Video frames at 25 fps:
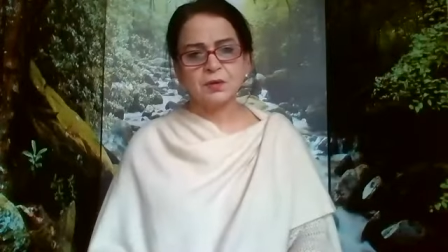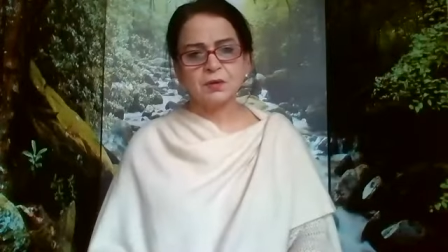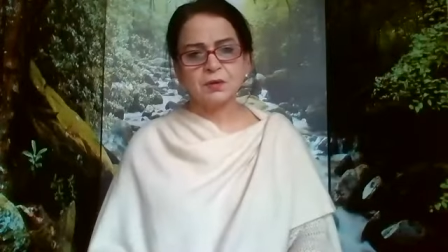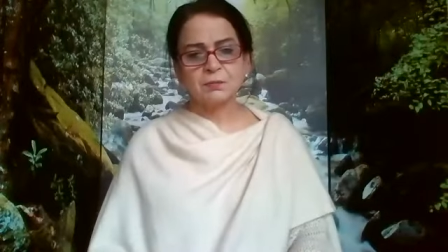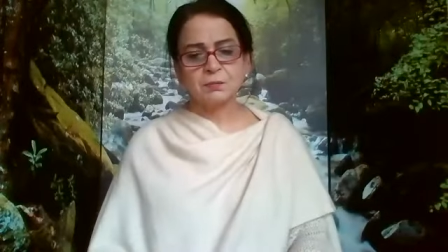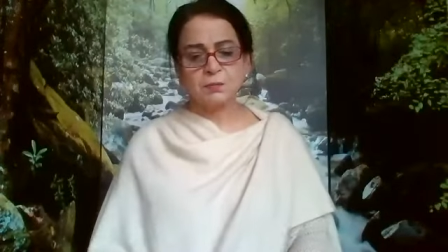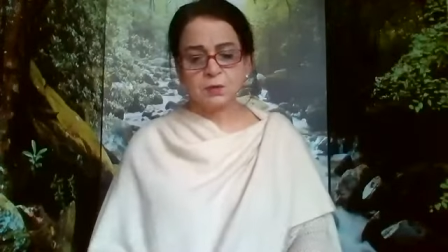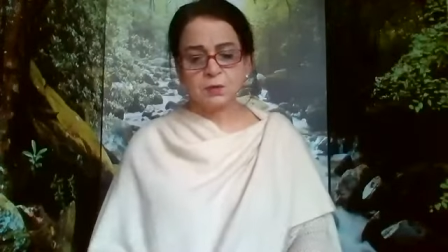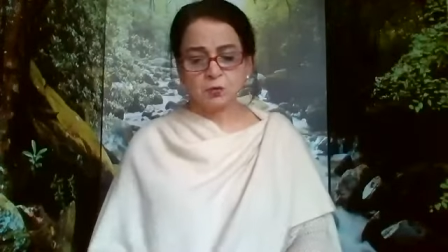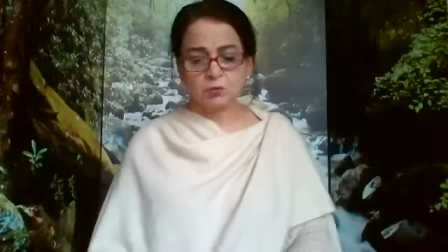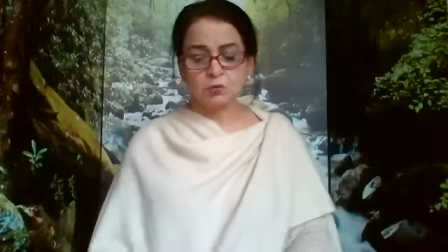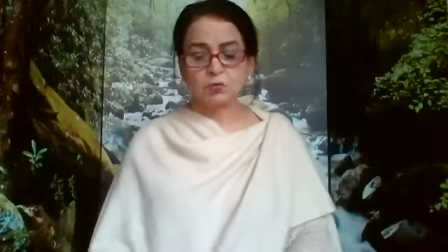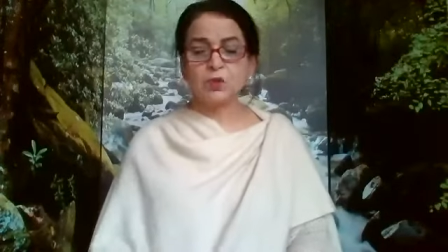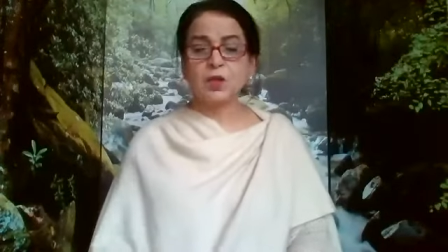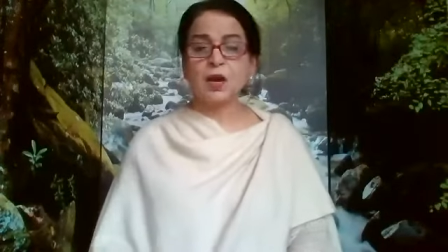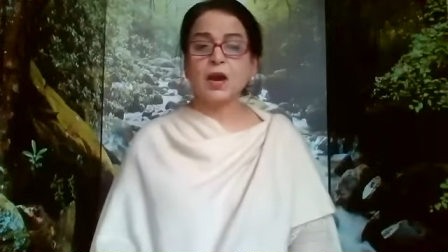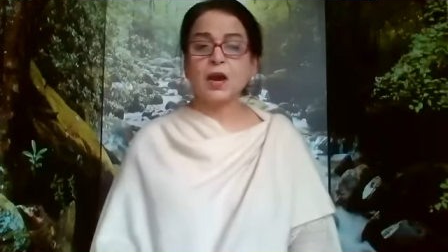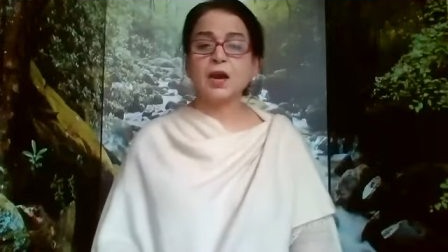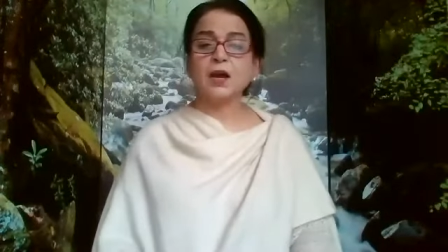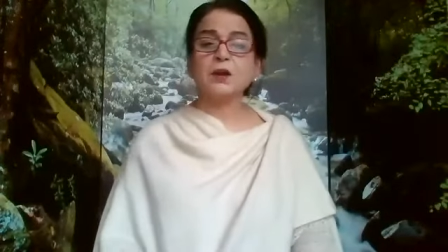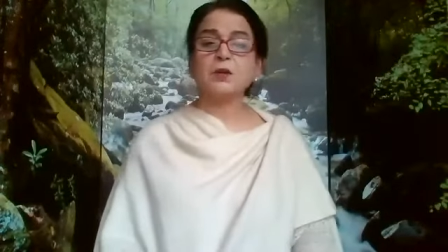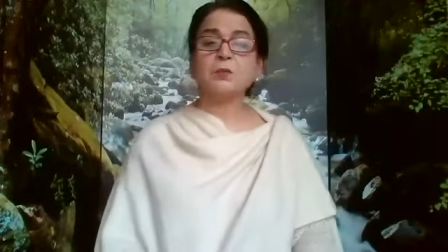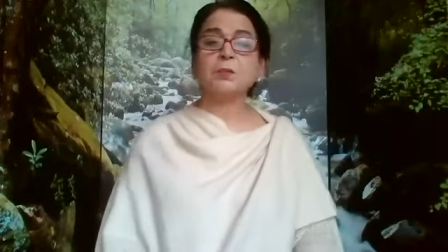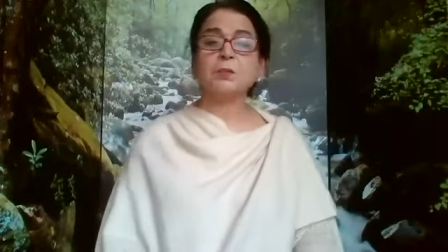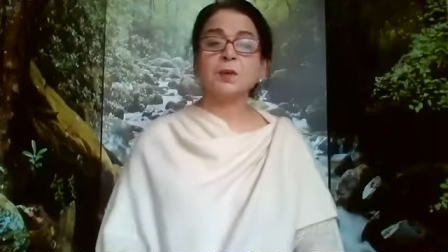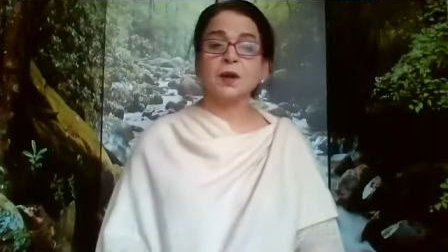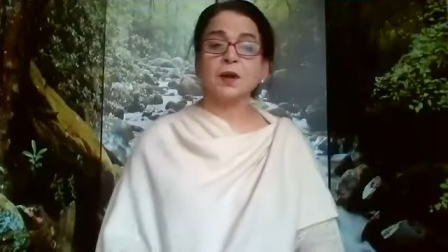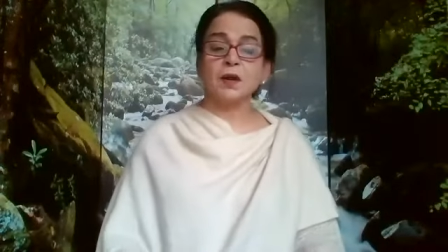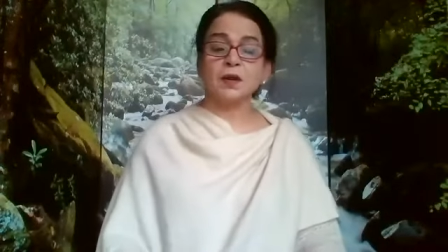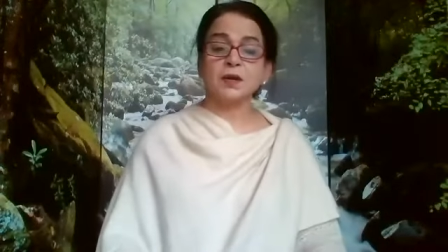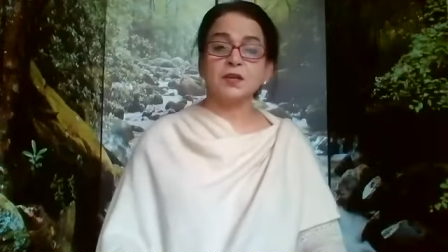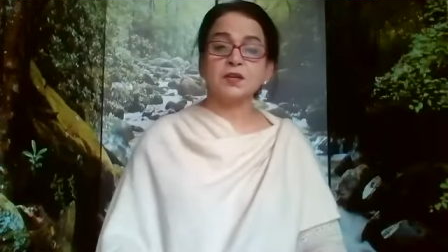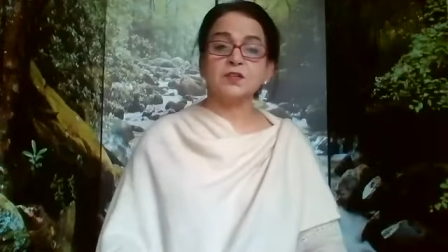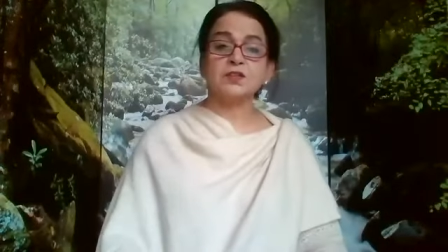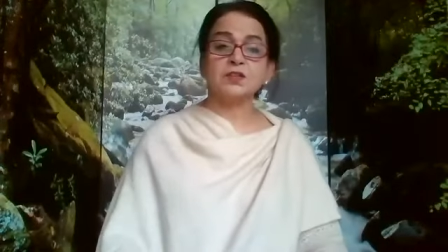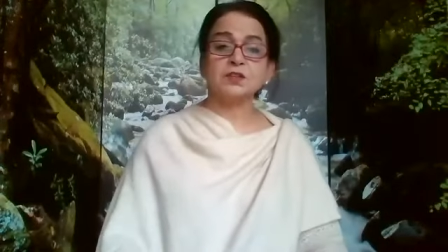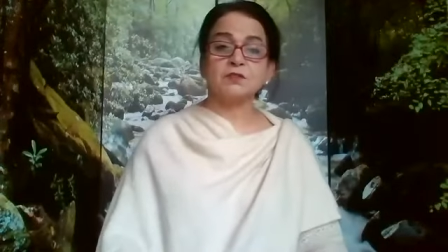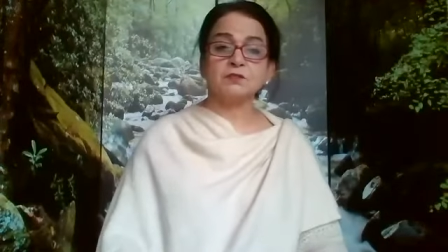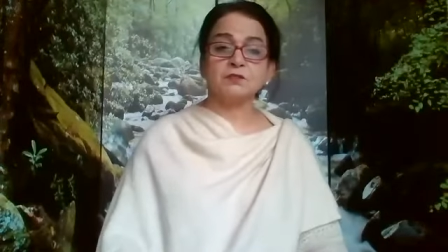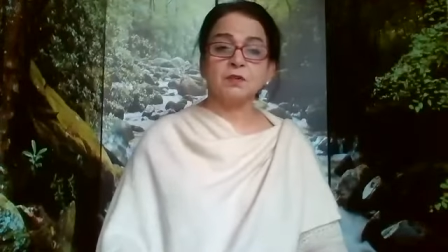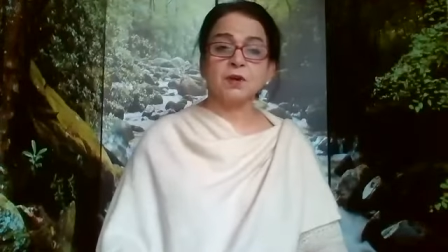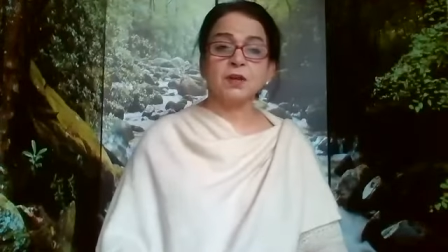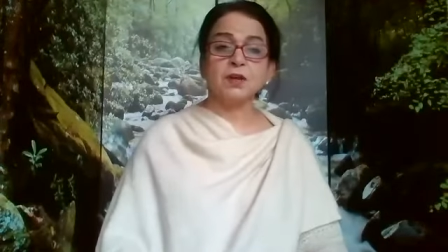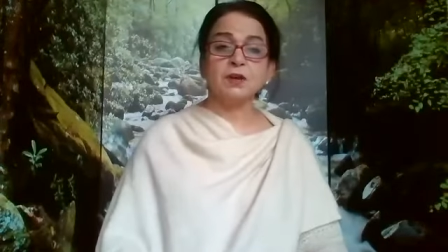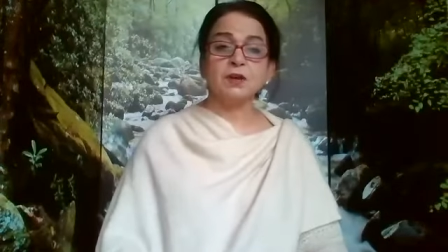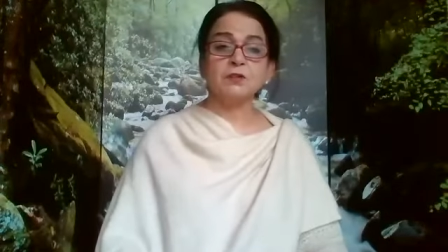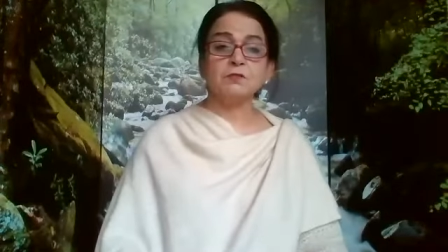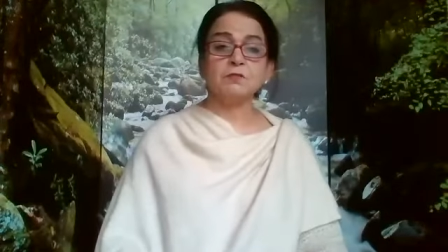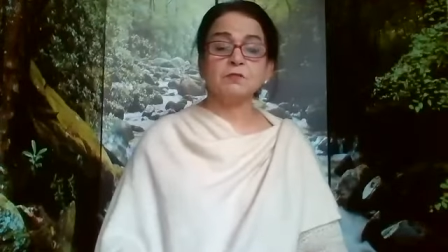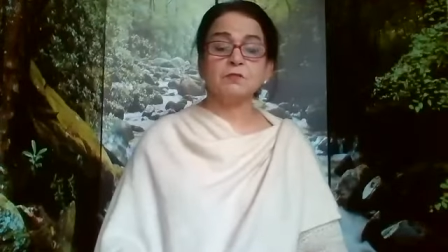But Udan Pran is the
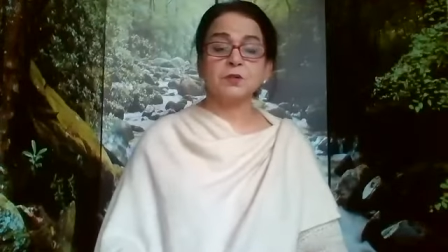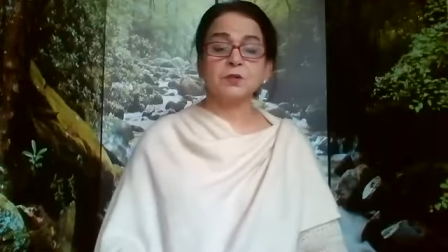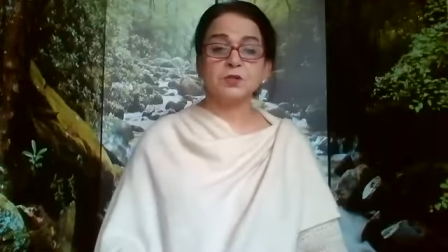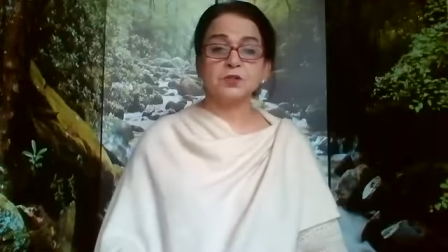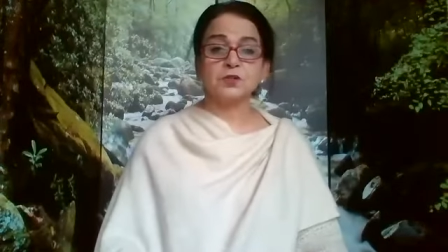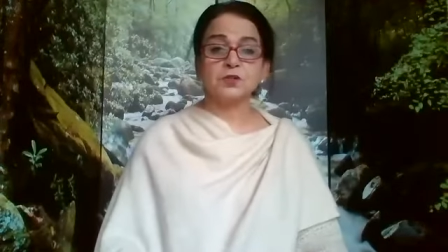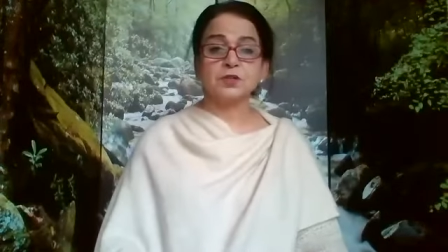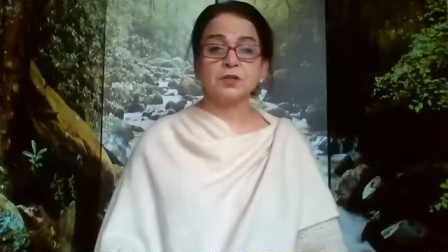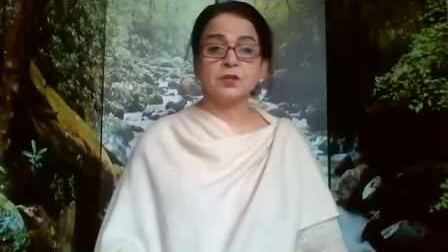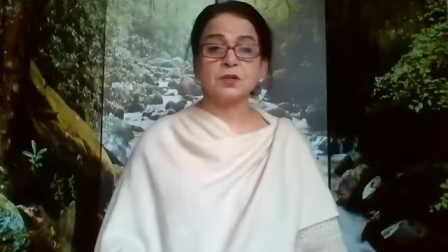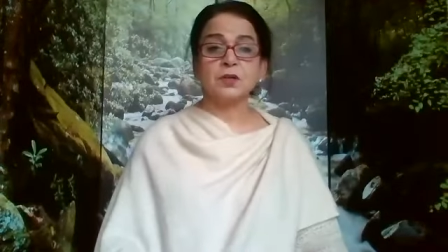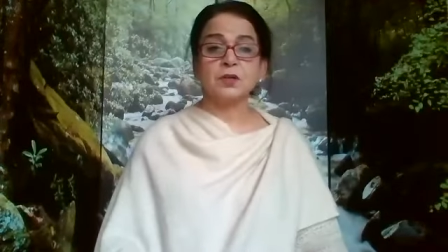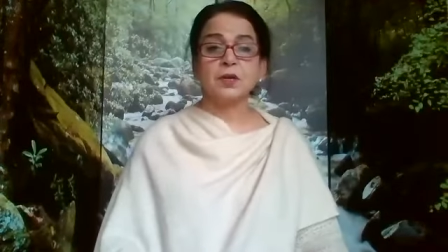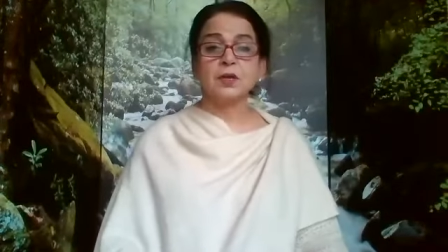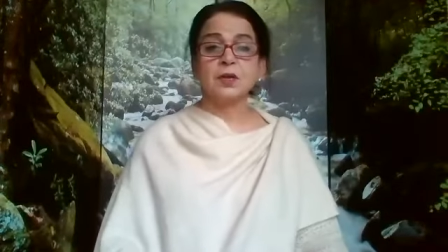one which